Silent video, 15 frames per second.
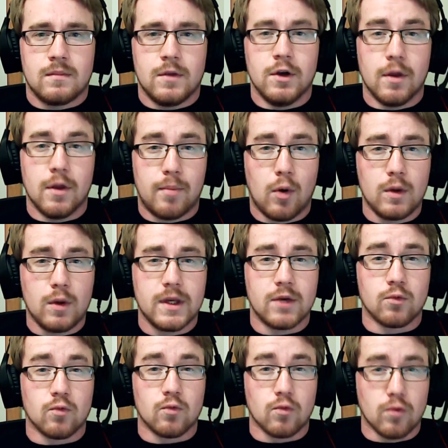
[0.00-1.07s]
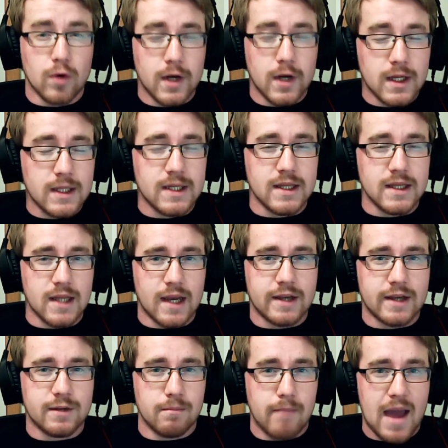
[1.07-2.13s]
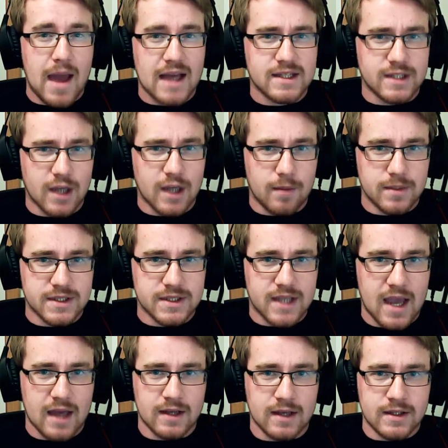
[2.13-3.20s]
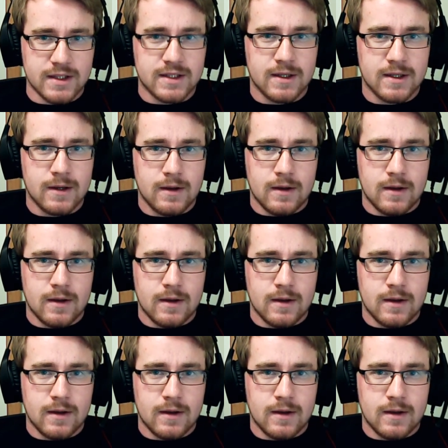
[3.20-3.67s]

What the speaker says: Napoleon really liked massing up his cannons.